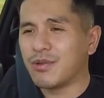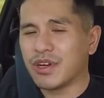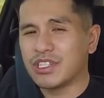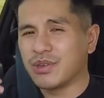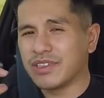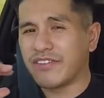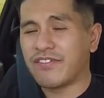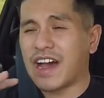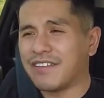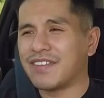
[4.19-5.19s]
We're doing the
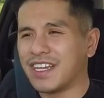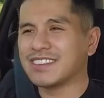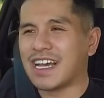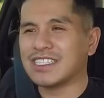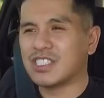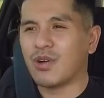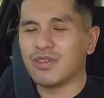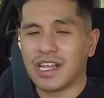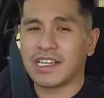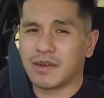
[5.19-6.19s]
five things I
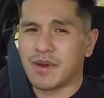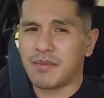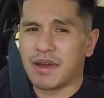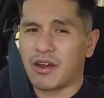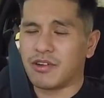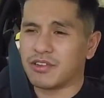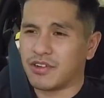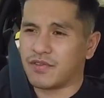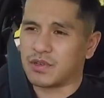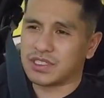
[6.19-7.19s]
don't like about my R
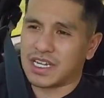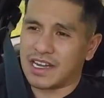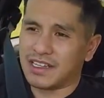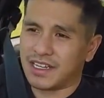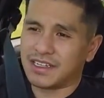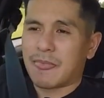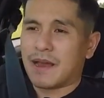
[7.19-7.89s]
thirty-four Skyline.